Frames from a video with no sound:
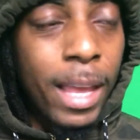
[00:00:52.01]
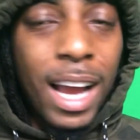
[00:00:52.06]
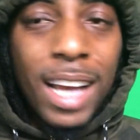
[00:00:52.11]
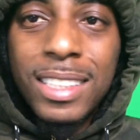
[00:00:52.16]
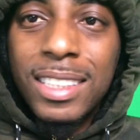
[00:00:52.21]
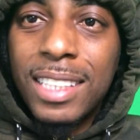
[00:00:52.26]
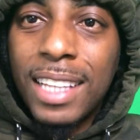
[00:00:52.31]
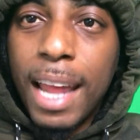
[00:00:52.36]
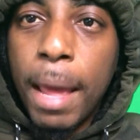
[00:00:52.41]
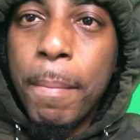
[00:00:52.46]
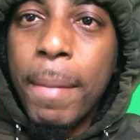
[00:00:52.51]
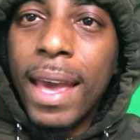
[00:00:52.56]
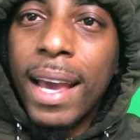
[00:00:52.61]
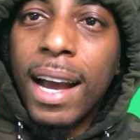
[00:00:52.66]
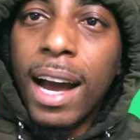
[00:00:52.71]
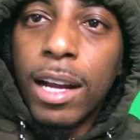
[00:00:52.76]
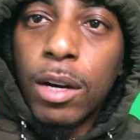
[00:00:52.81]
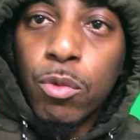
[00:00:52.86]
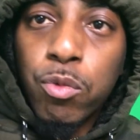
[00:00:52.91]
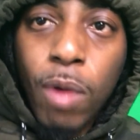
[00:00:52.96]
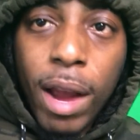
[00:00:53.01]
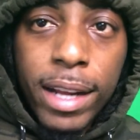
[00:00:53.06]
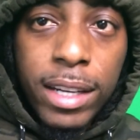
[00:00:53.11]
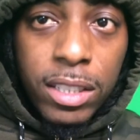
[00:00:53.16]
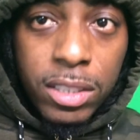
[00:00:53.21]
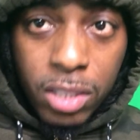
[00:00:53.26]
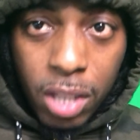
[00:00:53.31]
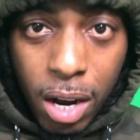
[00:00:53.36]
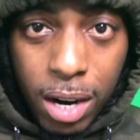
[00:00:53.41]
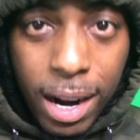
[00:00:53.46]
I said that man got a right
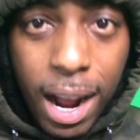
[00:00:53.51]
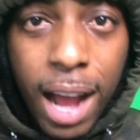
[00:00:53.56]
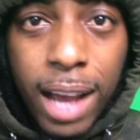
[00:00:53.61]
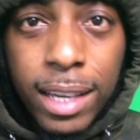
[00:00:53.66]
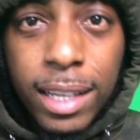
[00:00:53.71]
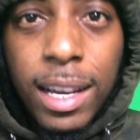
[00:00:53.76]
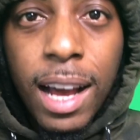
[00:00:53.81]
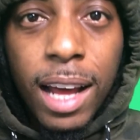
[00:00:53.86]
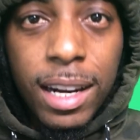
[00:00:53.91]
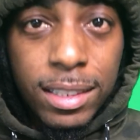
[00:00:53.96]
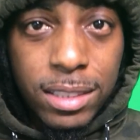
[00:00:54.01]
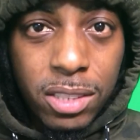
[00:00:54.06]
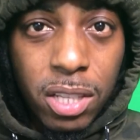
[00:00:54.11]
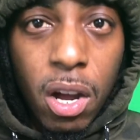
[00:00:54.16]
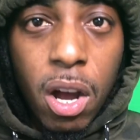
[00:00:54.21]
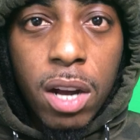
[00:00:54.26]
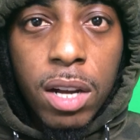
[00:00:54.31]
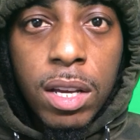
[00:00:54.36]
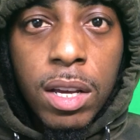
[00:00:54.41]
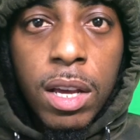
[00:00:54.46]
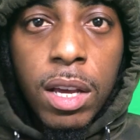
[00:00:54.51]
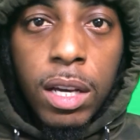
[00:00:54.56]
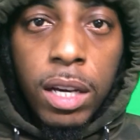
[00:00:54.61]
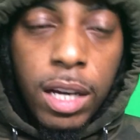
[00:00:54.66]
to talk how he got to talk.